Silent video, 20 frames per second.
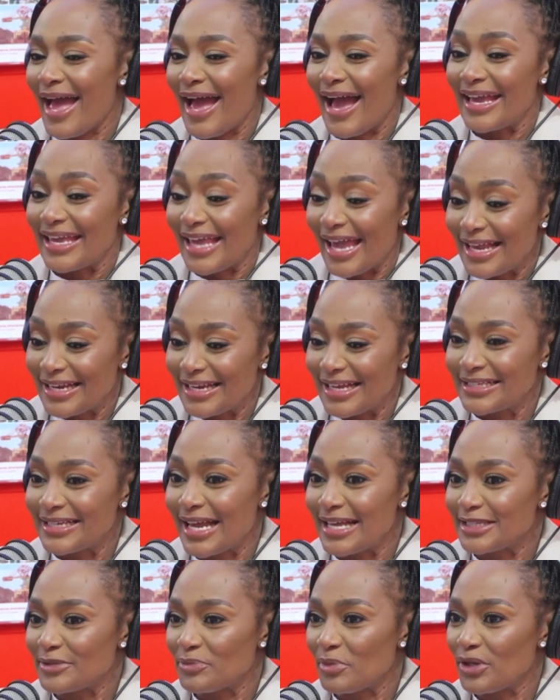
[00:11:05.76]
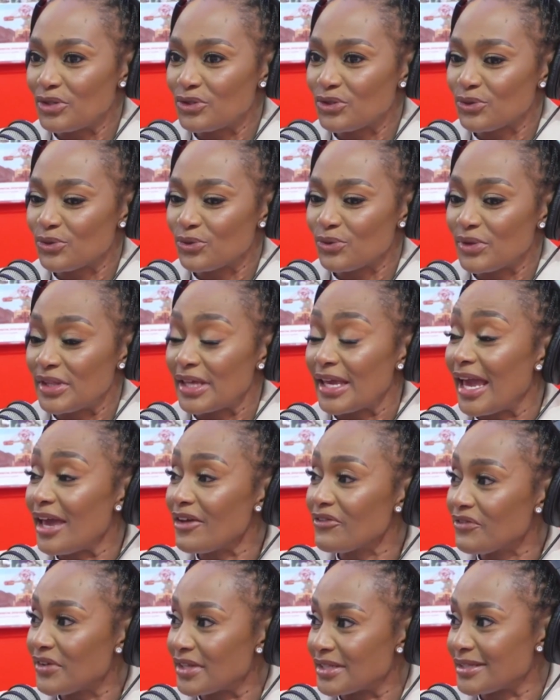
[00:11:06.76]
again, it does speak to the
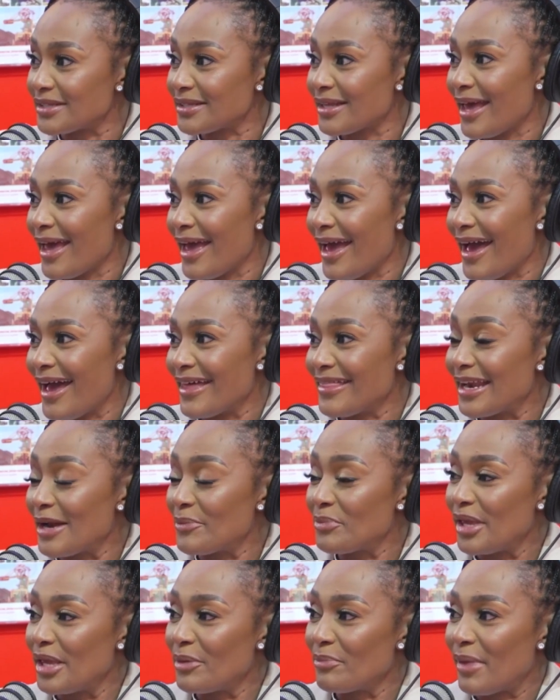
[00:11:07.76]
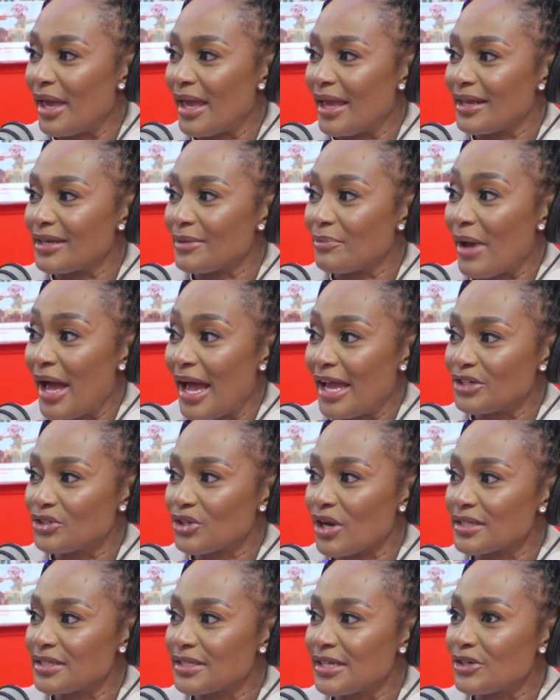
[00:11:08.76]
efforts that are being made by
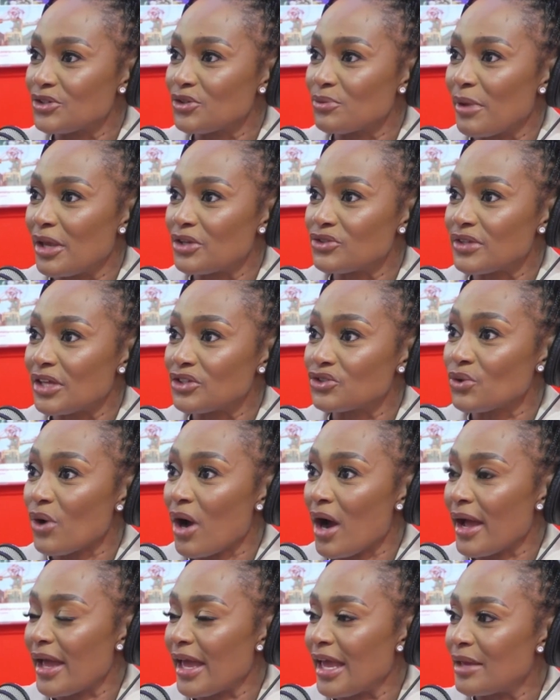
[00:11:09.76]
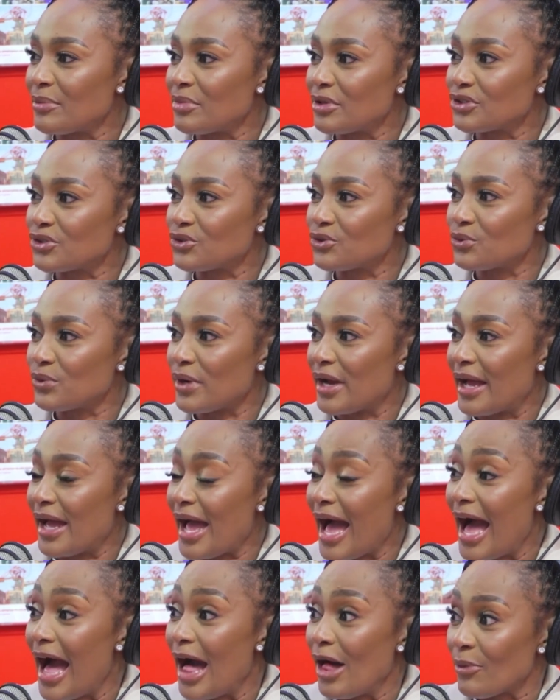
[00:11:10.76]
Transnet to make sure that you are able to
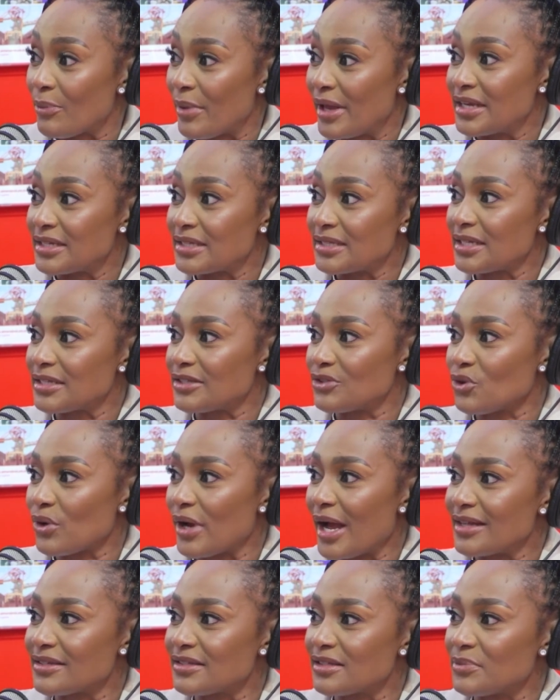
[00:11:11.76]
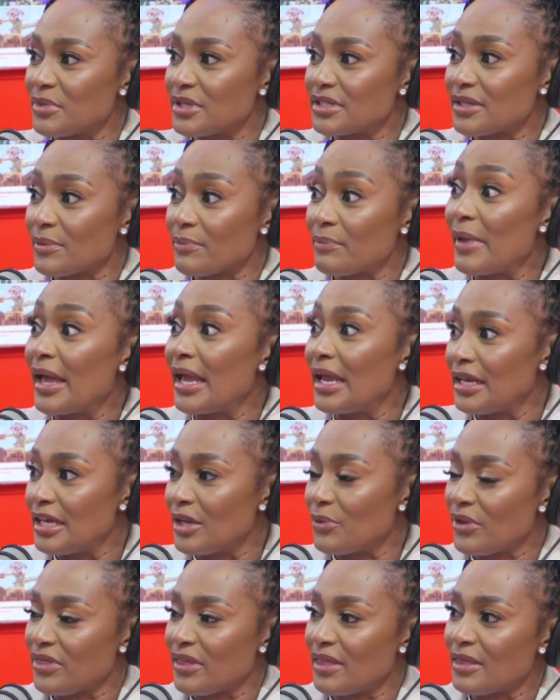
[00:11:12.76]
help and assist your customers, mainly
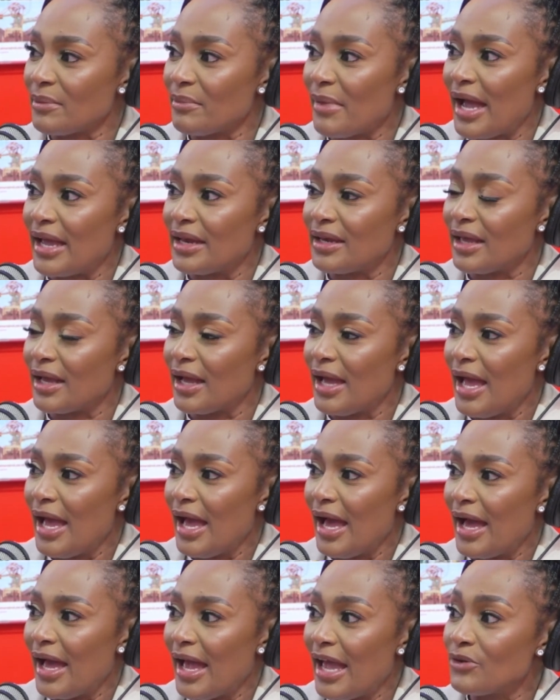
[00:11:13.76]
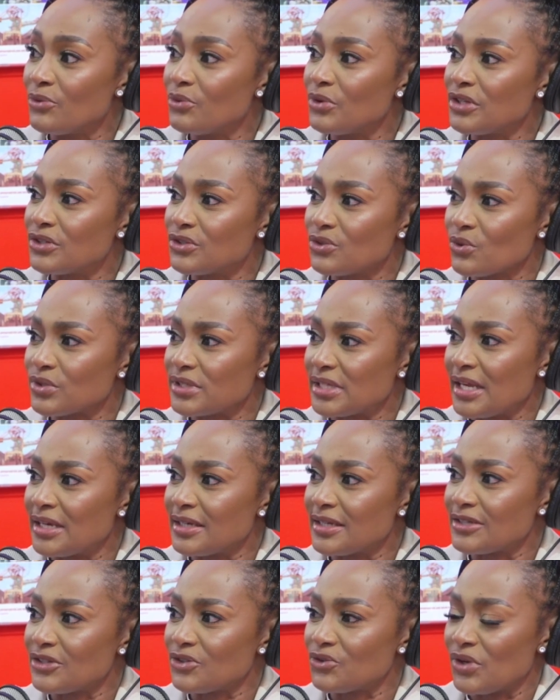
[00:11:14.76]
within the mining and resource
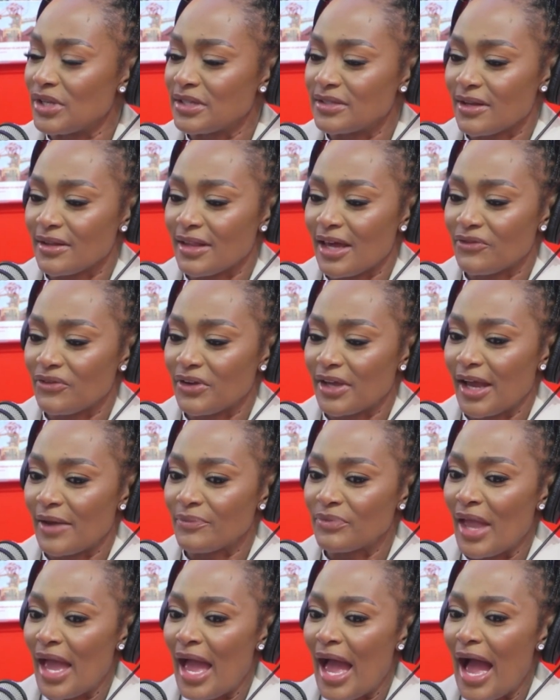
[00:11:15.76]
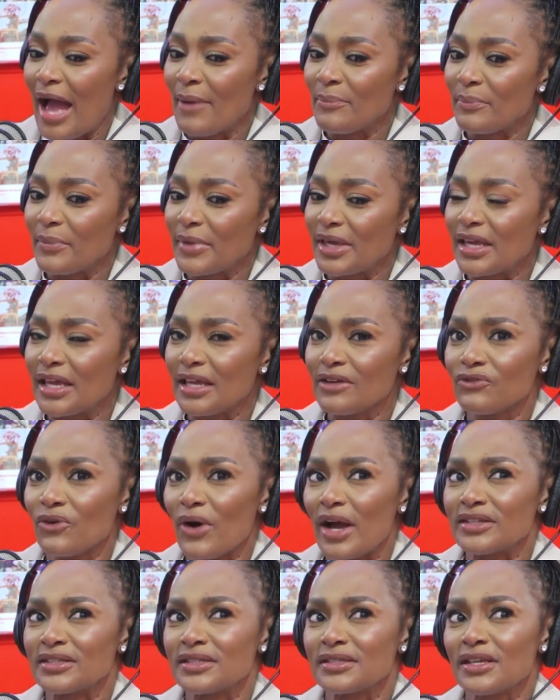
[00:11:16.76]
industry in South Africa. I'm keen for
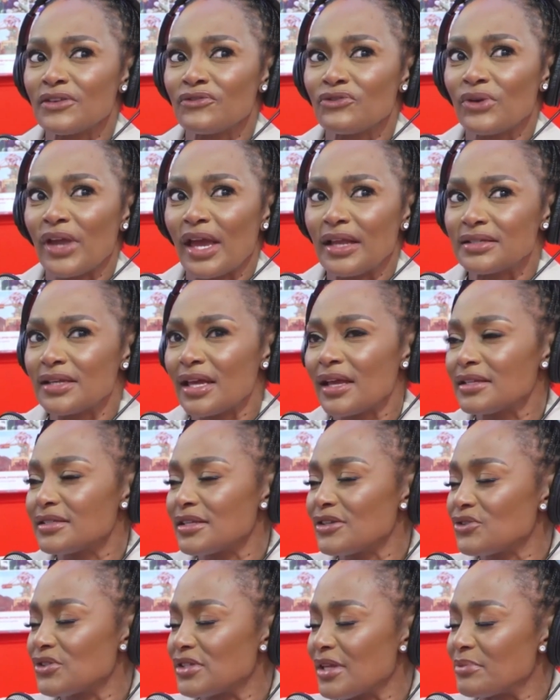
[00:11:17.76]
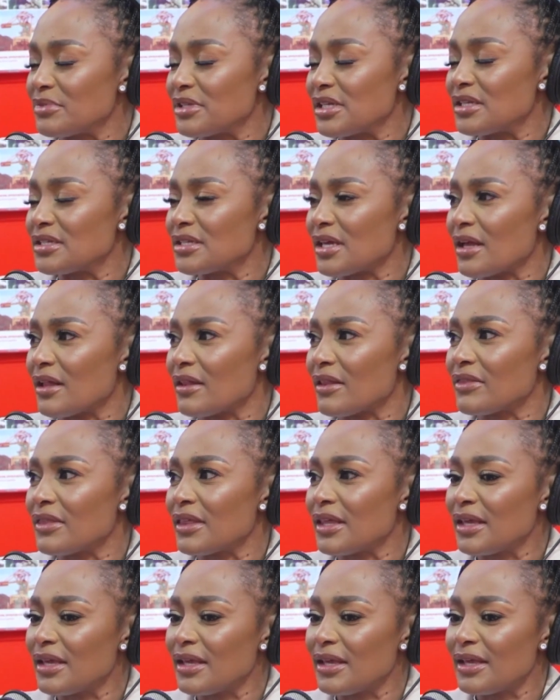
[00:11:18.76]
us, if you can take us into some detail,
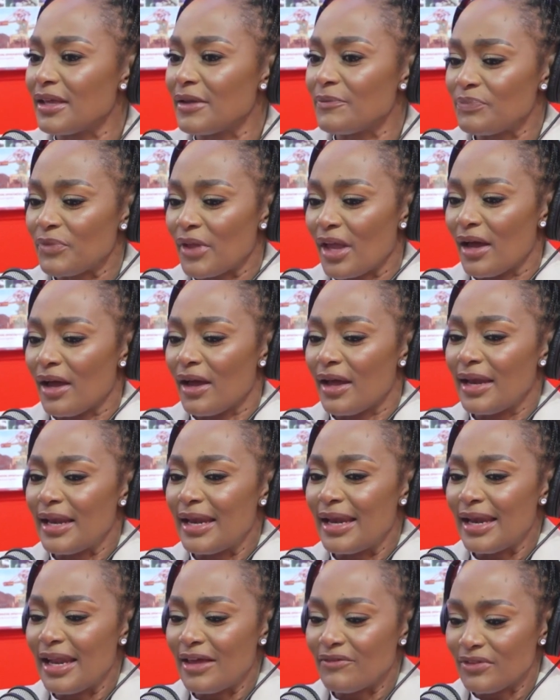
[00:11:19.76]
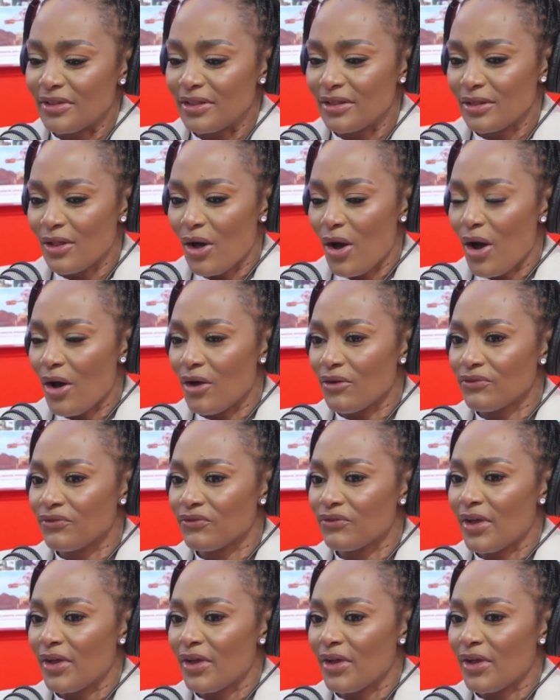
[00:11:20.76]
the level of